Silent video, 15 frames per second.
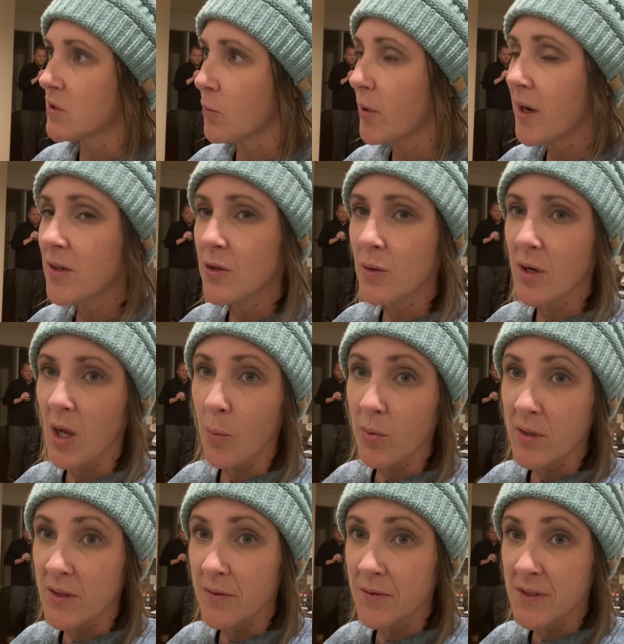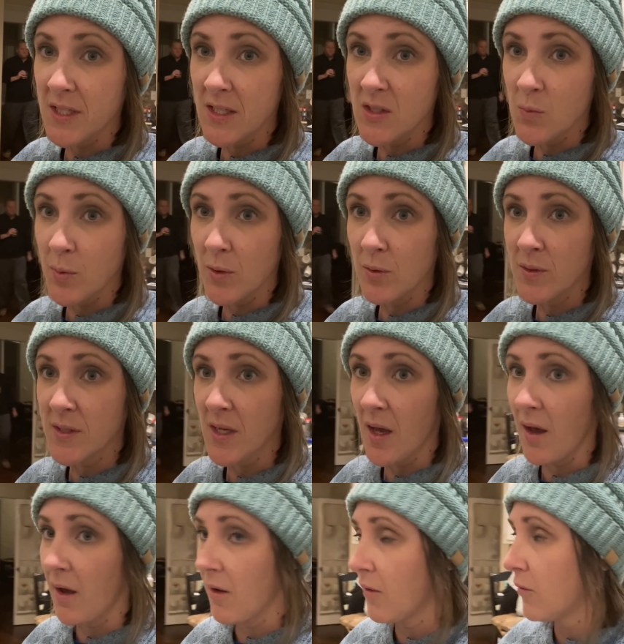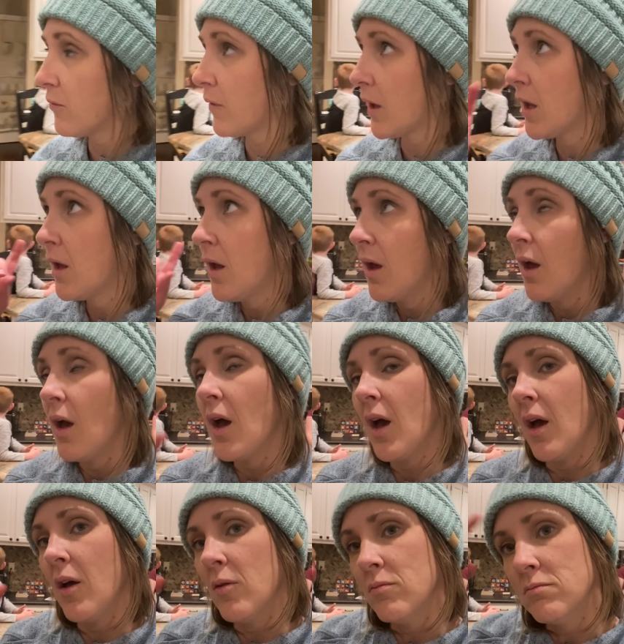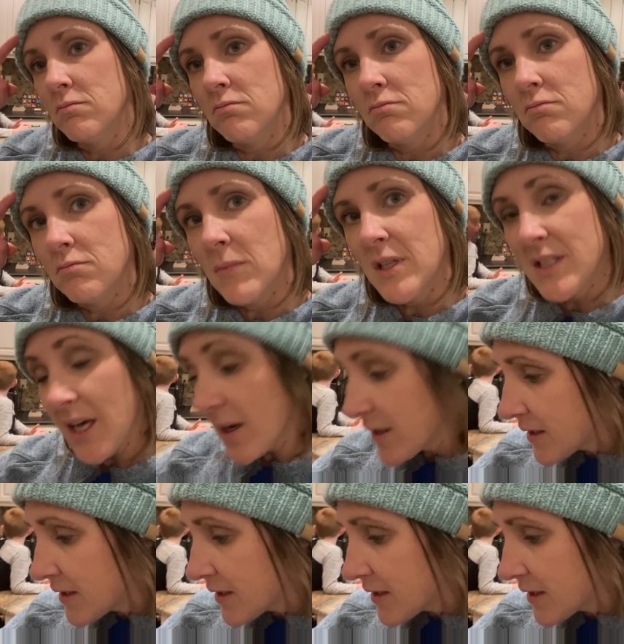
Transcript: I'll probably do a couple of teaspoons of um, Italian